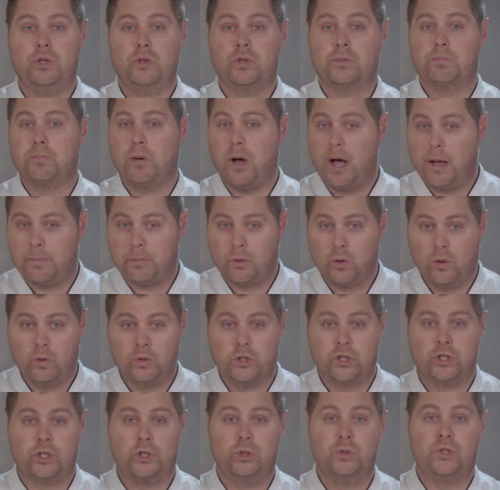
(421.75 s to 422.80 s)
use
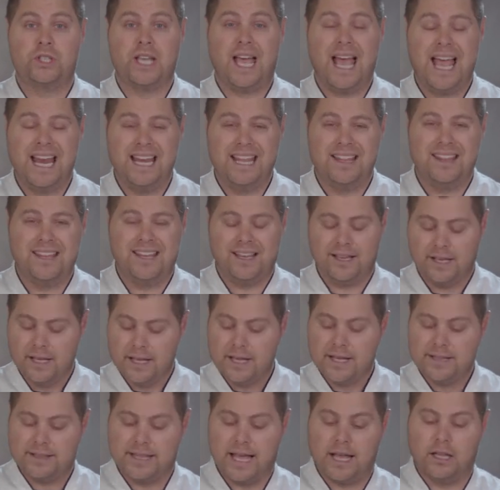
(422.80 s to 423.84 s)
popcorn shoots, anything
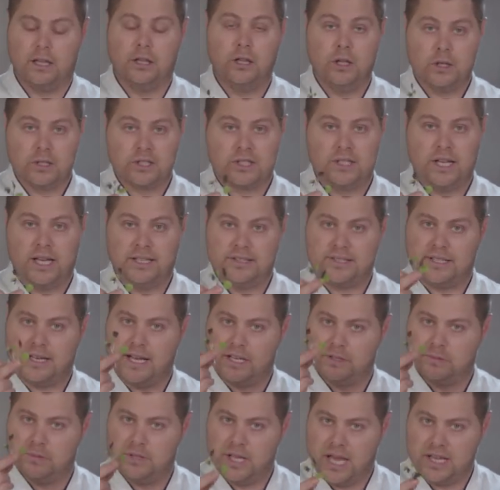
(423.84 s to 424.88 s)
that looks nice and
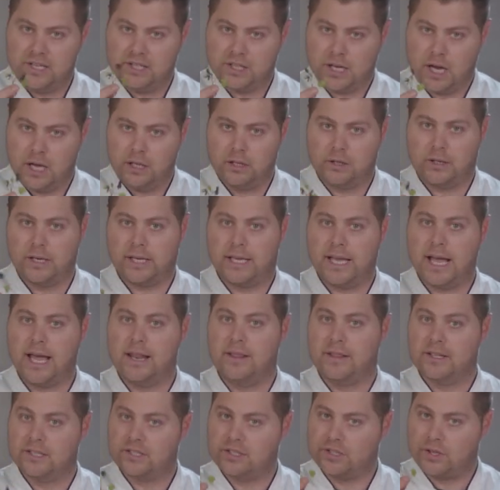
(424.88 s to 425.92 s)
has nice color.
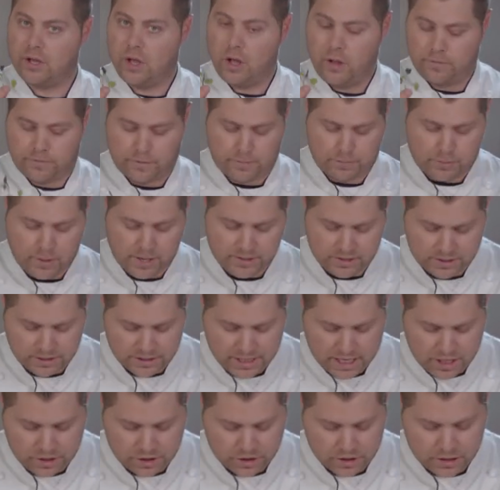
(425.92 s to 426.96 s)
Again, this is all for
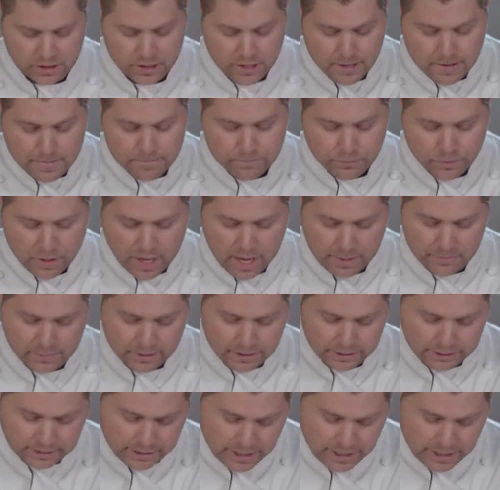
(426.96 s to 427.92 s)
presentation. I'm gonna